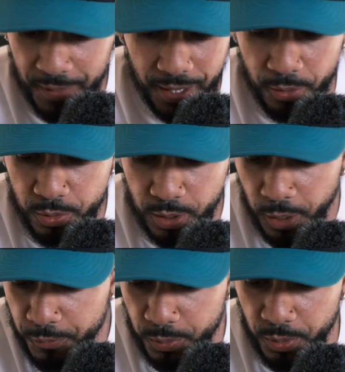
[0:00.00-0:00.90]
how
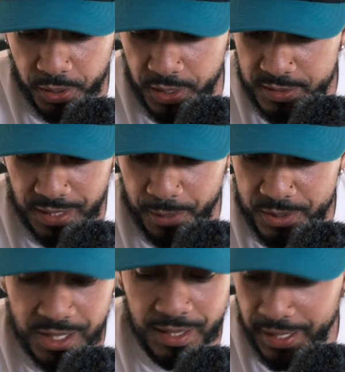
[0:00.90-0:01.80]
comfortable it is and how
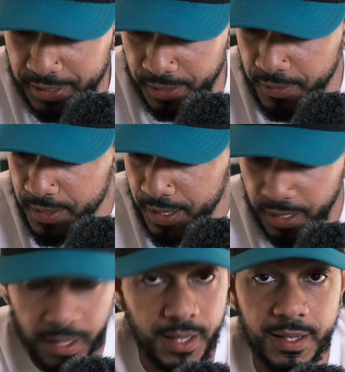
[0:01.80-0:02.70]
much I like it,
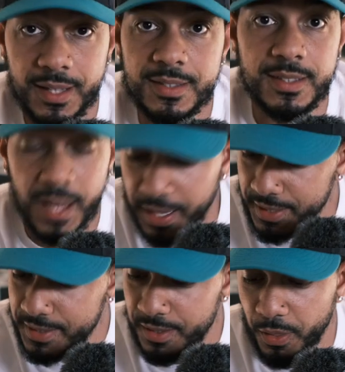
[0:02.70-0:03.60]
and it's
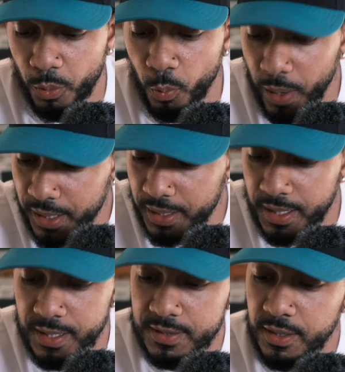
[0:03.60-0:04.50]
nice. The weight
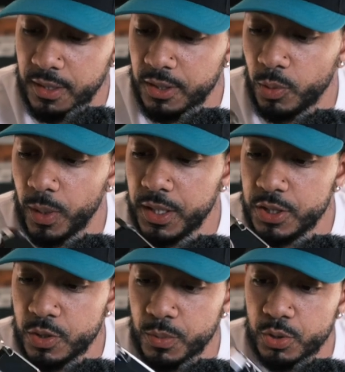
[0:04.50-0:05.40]
is good, the weight
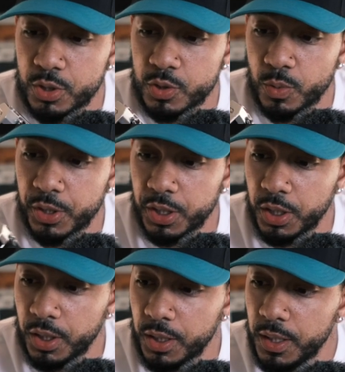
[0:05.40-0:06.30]
distribution is really
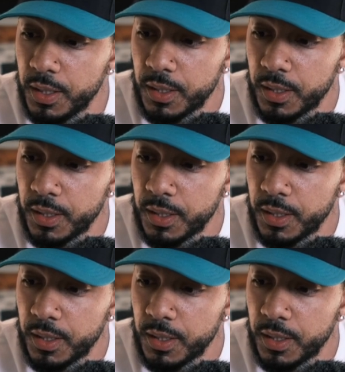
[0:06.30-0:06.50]
good.